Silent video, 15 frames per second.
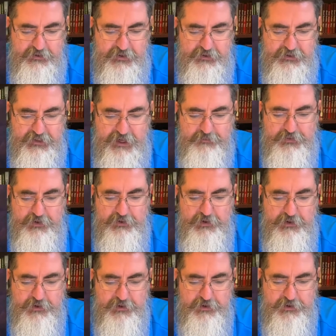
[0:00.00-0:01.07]

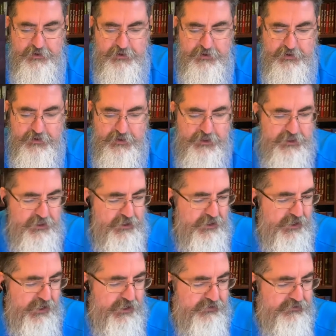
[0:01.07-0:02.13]
leopard,
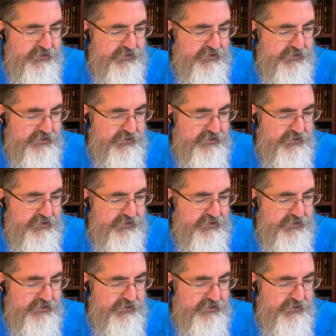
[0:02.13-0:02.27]
and